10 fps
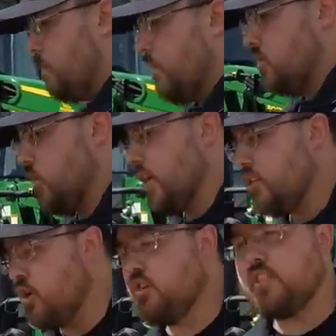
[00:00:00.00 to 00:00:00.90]
So in
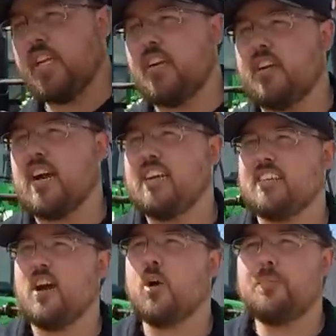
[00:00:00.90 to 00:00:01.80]
closing here, guys,
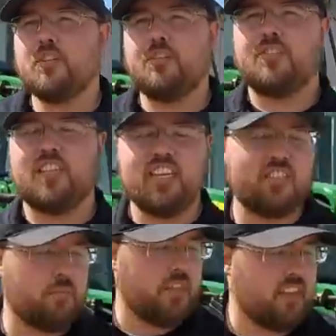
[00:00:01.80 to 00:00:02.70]
I hope that you've seen
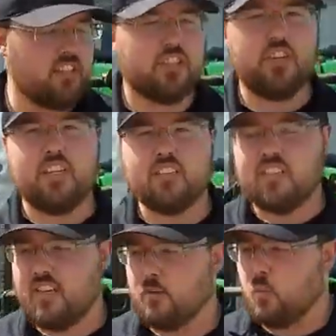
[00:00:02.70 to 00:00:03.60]
some things that you need to
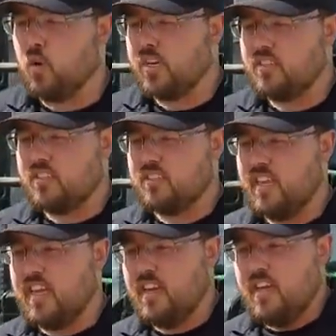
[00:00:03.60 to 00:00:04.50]
see or wanted to
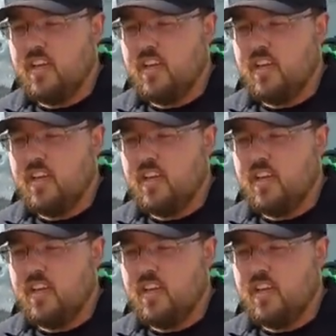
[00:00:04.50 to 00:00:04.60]
see.